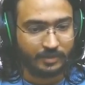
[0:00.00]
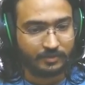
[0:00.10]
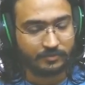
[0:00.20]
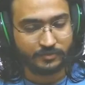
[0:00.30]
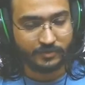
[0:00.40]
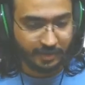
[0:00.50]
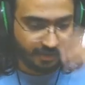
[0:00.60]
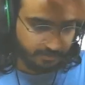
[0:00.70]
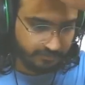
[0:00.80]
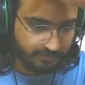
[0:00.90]
Cool. So
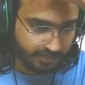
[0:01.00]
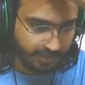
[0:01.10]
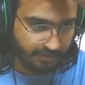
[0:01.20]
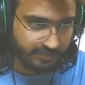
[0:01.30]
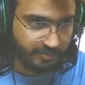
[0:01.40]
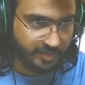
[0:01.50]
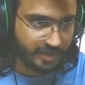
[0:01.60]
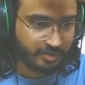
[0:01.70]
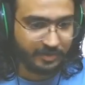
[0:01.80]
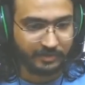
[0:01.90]
I have an empty
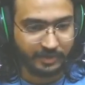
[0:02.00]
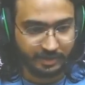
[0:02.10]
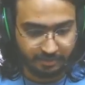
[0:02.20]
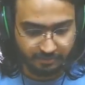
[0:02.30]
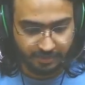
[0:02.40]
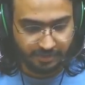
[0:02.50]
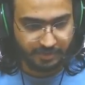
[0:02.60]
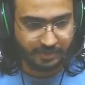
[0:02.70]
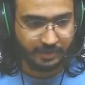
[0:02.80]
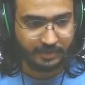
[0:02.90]
commit right now,
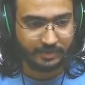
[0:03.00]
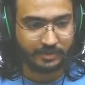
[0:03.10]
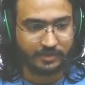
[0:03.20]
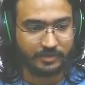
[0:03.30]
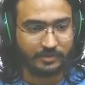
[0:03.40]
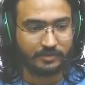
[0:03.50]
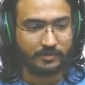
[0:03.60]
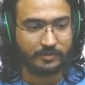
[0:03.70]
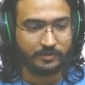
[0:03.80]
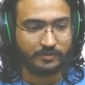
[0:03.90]
and I can
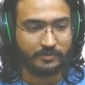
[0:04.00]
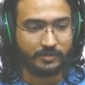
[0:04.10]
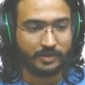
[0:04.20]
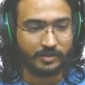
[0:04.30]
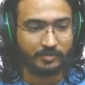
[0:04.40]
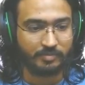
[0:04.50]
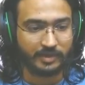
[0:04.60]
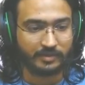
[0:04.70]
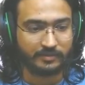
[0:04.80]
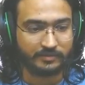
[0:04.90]
add the
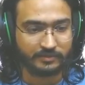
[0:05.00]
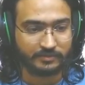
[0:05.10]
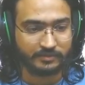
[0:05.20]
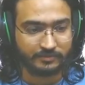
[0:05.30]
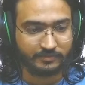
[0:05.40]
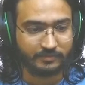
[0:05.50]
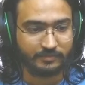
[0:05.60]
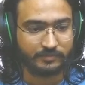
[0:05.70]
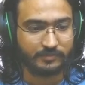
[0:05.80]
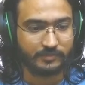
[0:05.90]
package JSON
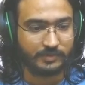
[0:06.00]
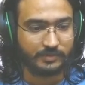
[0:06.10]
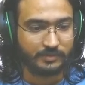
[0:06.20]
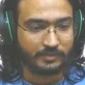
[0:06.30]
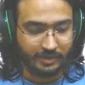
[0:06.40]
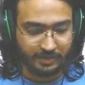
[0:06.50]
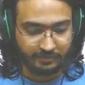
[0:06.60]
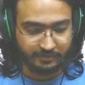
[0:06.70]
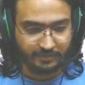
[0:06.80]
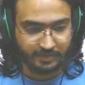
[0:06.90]

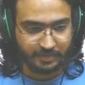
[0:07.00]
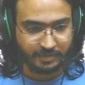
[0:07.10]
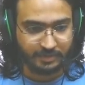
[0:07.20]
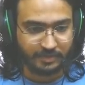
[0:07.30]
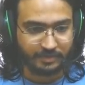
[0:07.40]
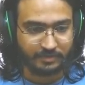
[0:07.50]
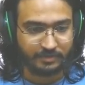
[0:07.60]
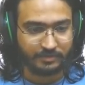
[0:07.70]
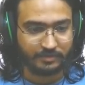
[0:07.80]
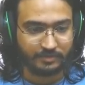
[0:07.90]
and say create
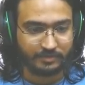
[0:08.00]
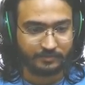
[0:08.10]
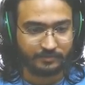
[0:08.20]
a